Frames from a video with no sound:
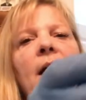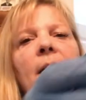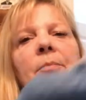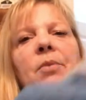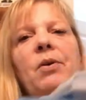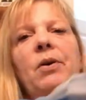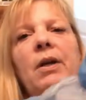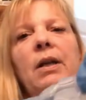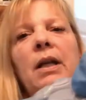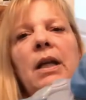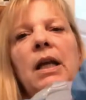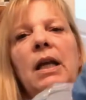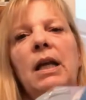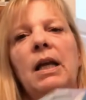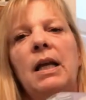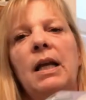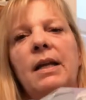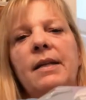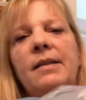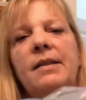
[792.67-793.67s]
I put
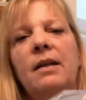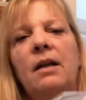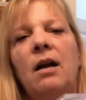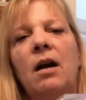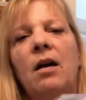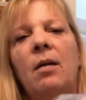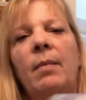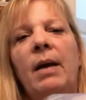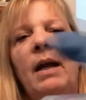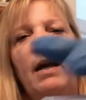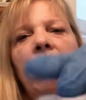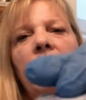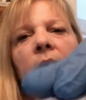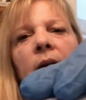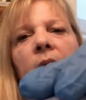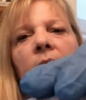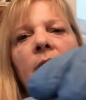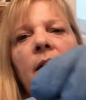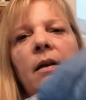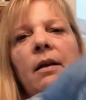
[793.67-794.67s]
a cigar
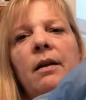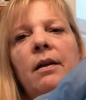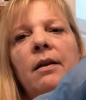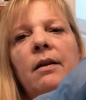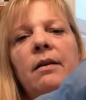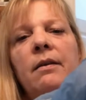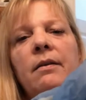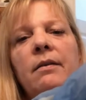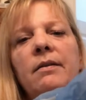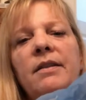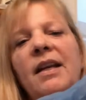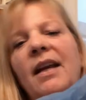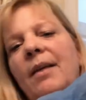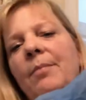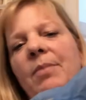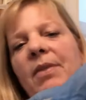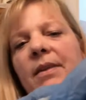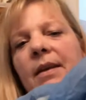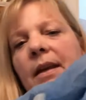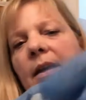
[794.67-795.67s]
band
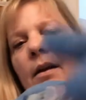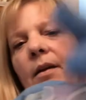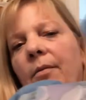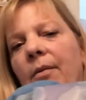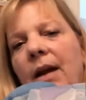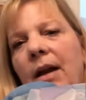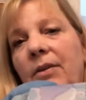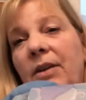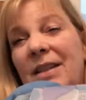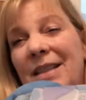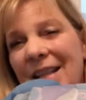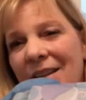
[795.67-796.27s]
type thing around it.